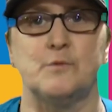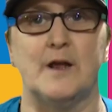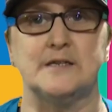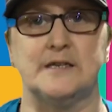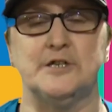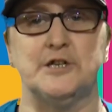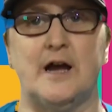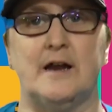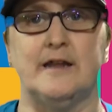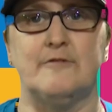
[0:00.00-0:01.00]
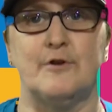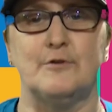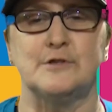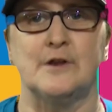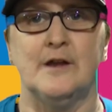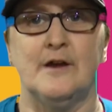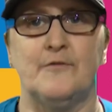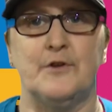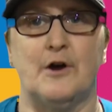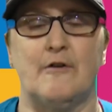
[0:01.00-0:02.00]
Well done, Charlie and Rose,
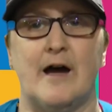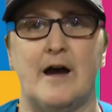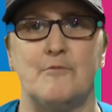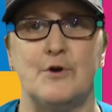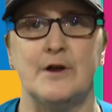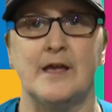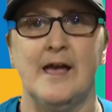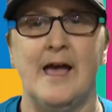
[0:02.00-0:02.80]
for your artwork.